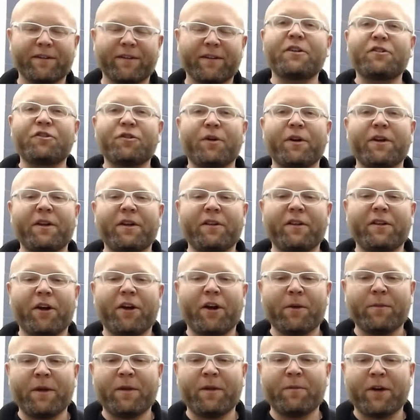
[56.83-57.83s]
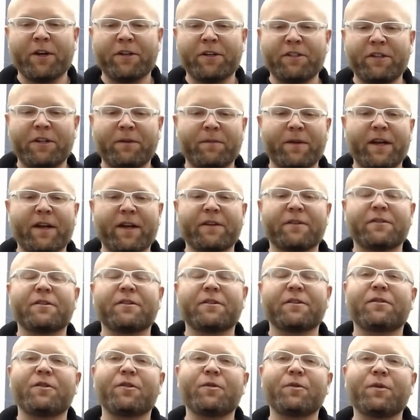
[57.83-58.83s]
By joining the RB Marching Band,
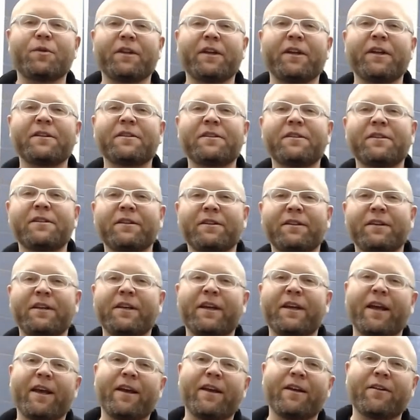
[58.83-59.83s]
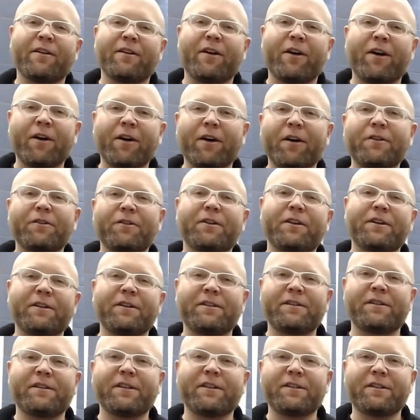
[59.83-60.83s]
you will instantly gain
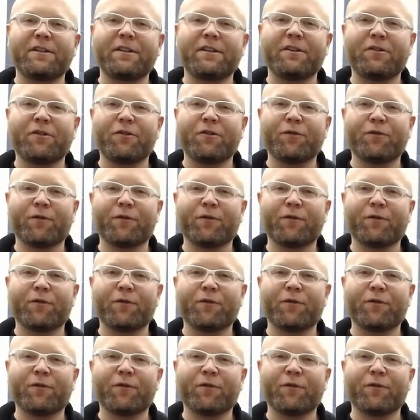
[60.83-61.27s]
160 new